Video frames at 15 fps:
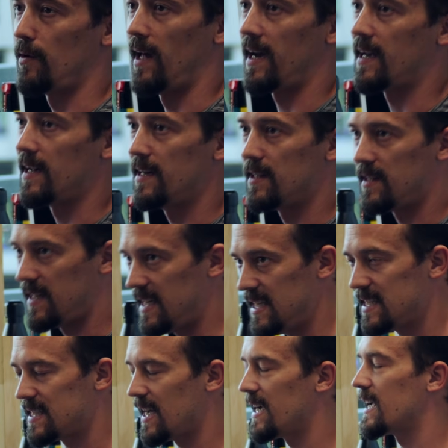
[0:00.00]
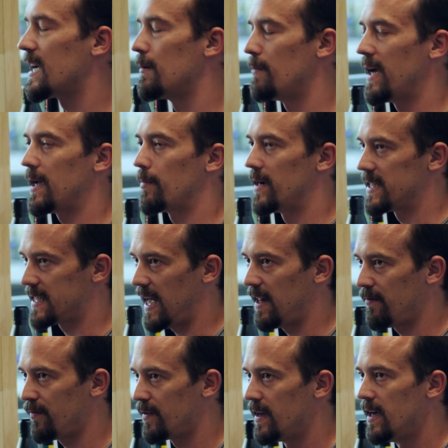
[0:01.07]
luckily these I can make
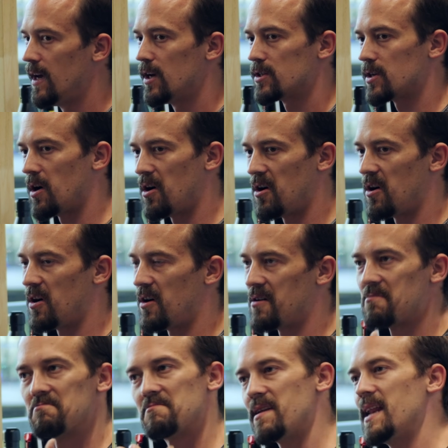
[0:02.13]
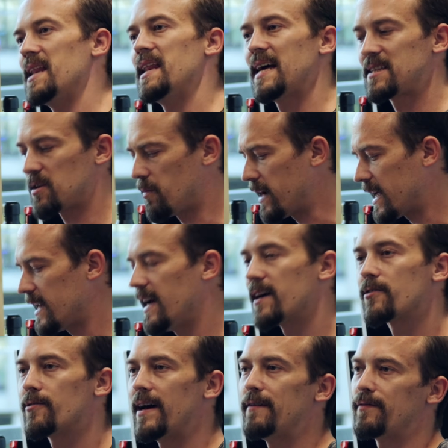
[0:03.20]
myself. So let's quickly
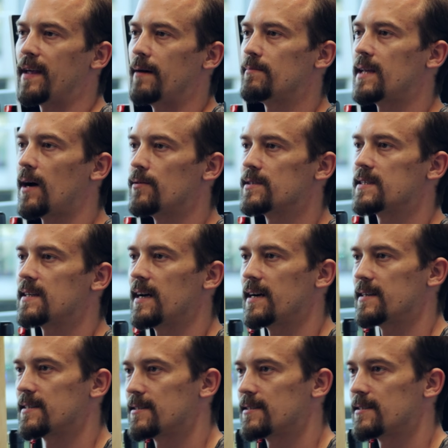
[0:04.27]
engrave them downstairs.